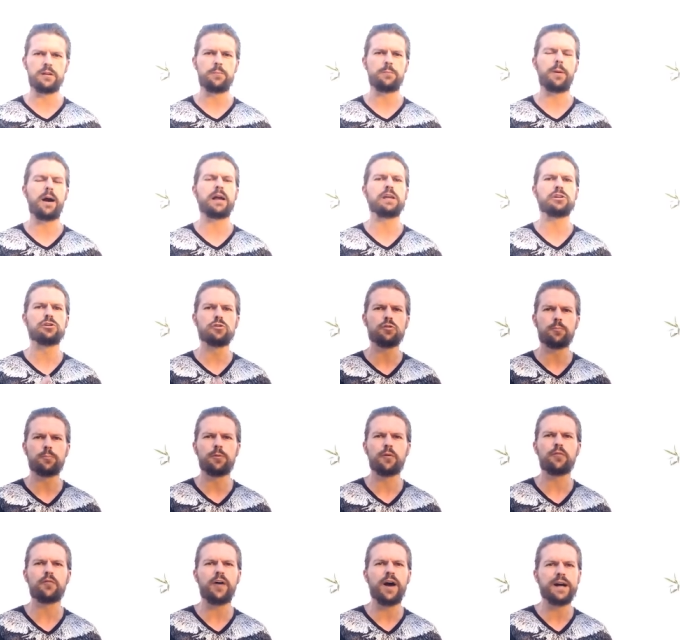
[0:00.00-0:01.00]
By you
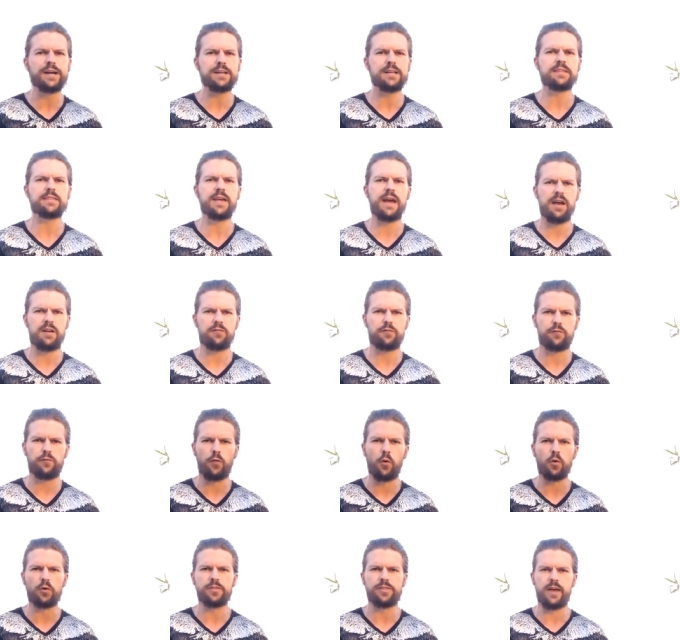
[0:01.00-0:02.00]
providing that
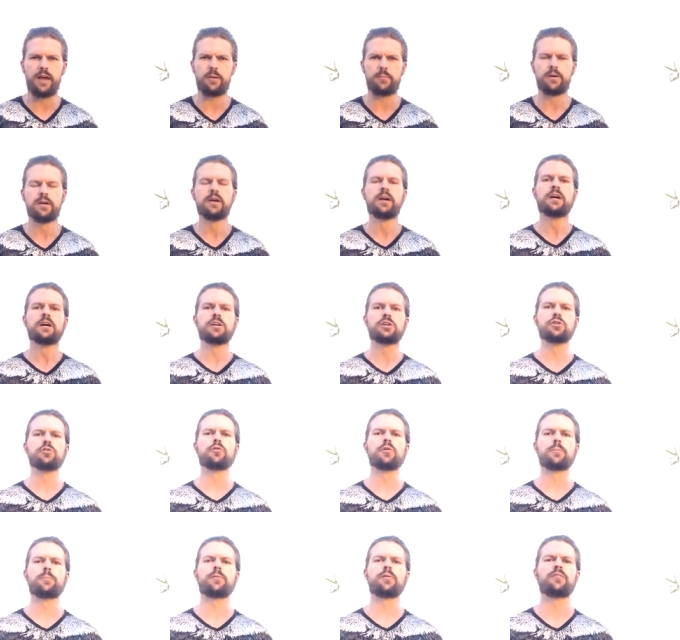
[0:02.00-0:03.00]
for them, you
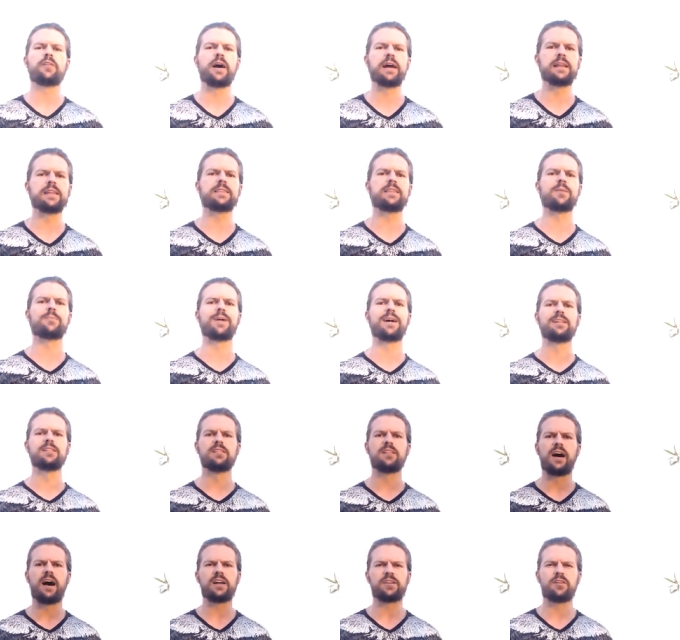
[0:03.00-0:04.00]
are providing them a
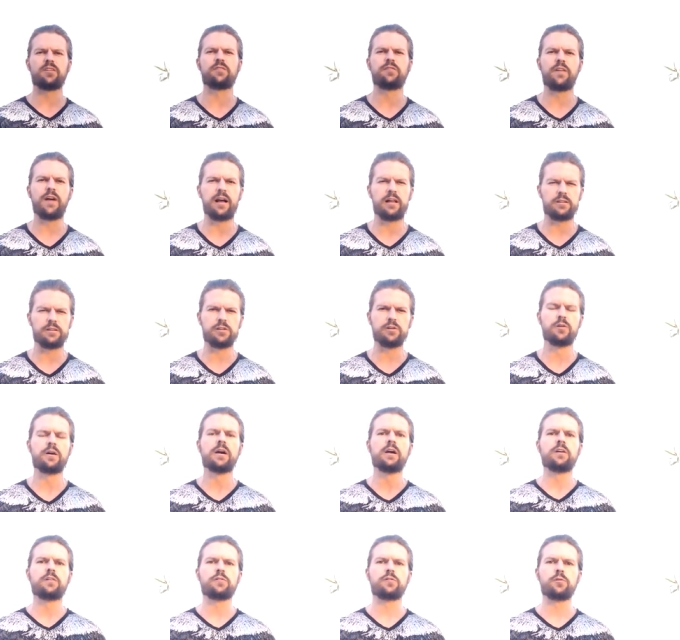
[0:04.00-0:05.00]
lot of value
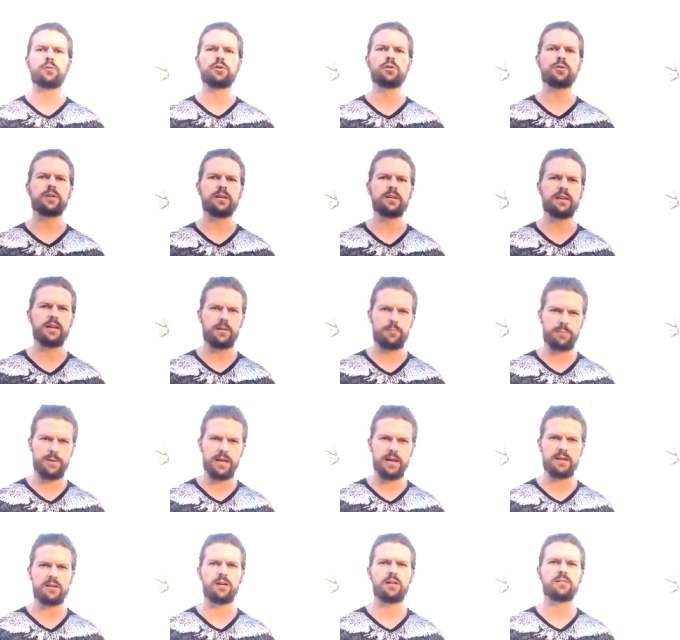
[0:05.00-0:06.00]
so you can get
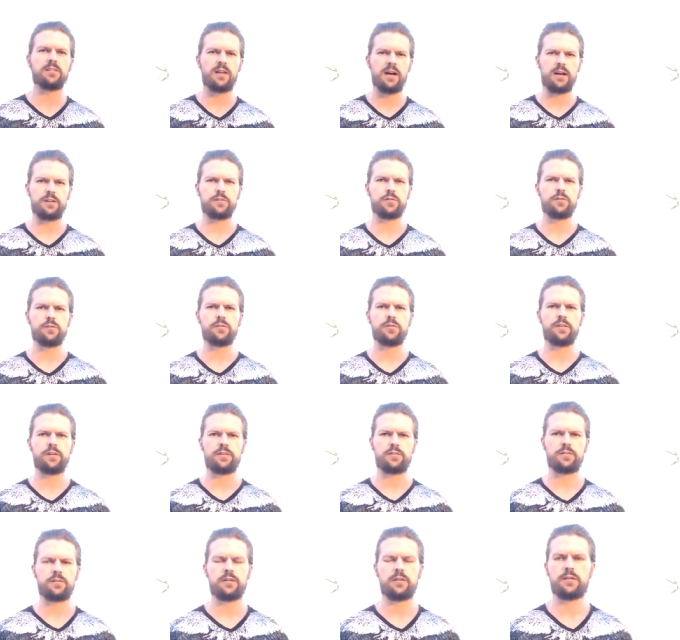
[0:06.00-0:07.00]
paid a lot to do
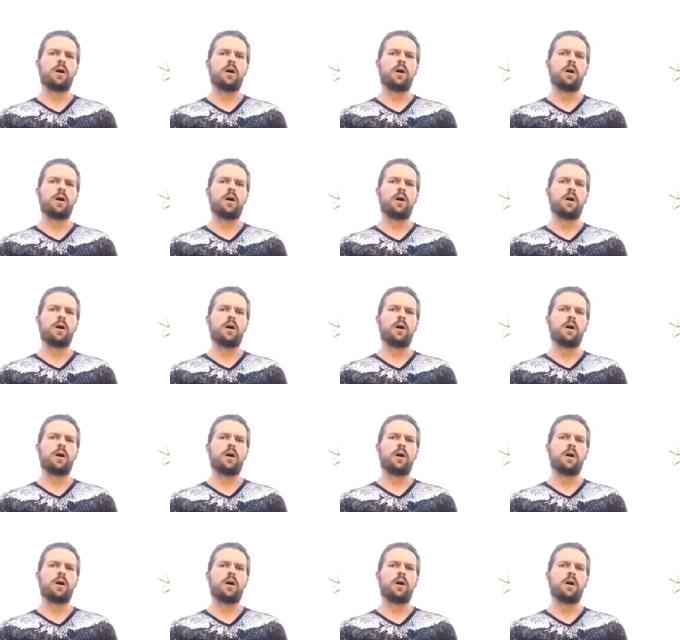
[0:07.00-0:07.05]
this.